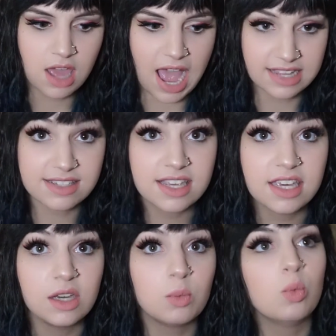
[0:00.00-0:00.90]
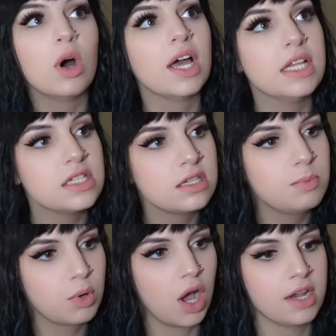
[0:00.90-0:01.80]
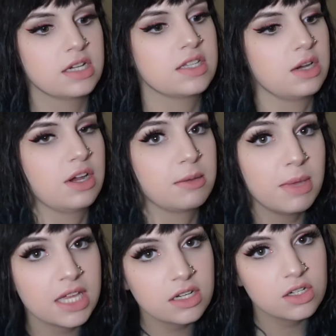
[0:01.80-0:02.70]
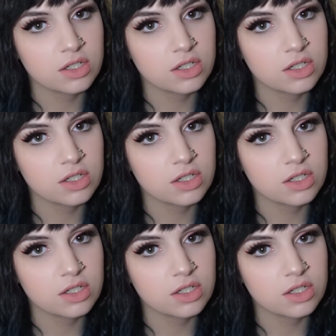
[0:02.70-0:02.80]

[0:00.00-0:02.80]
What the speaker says: asking what products I recommend,